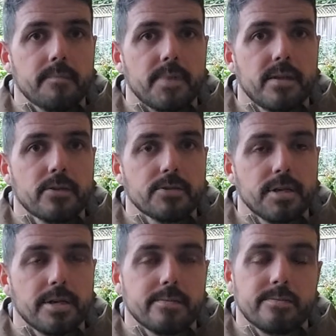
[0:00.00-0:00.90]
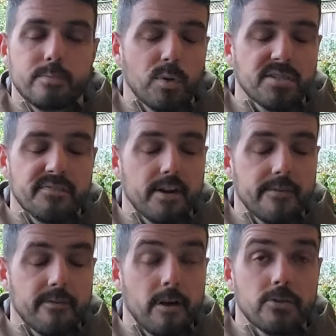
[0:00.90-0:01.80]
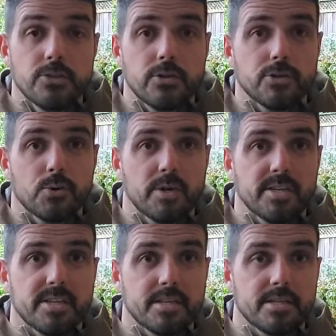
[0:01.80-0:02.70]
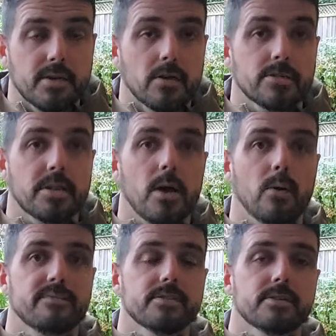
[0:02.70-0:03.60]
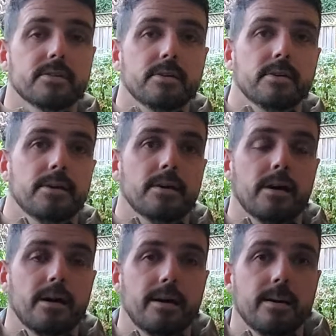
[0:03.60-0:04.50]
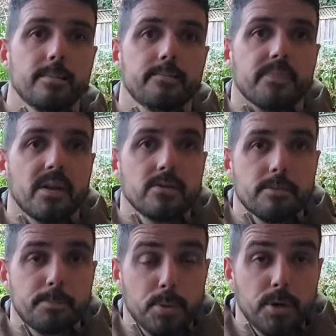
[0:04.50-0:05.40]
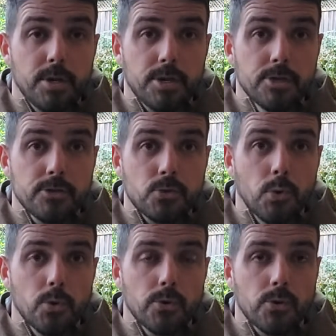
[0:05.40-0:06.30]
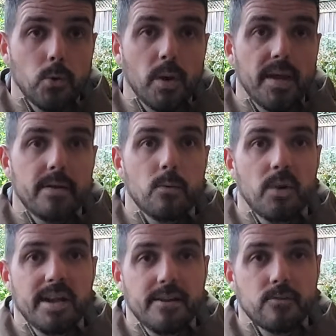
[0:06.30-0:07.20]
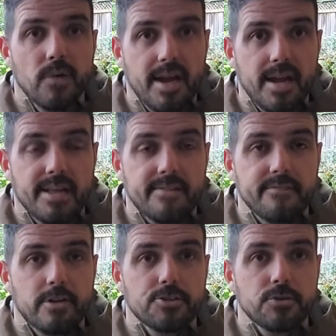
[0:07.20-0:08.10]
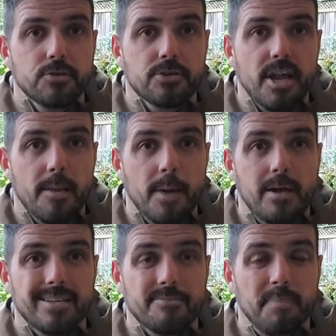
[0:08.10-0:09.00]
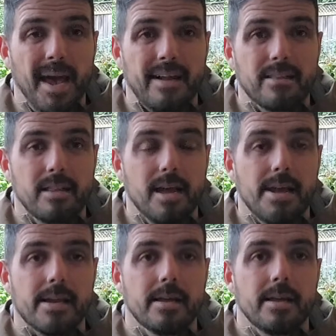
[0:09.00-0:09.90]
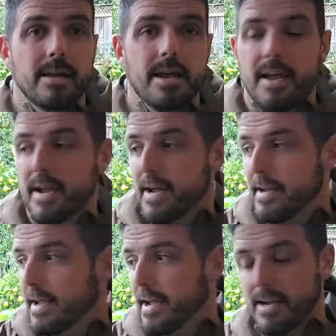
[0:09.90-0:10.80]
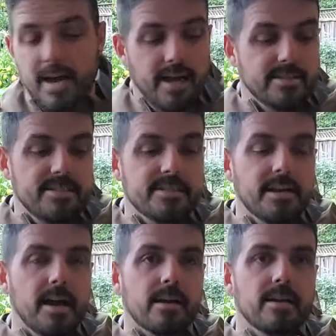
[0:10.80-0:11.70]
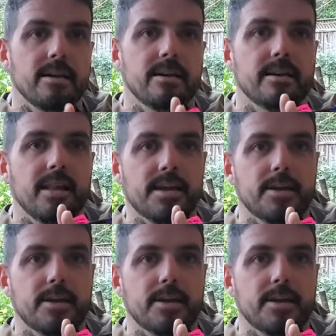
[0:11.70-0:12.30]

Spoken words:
It wasn't very far. It was only 26 yards. However, it was a pretty good quartering away. Went in right at the front shoulder, came out his back leg, and it got stuck like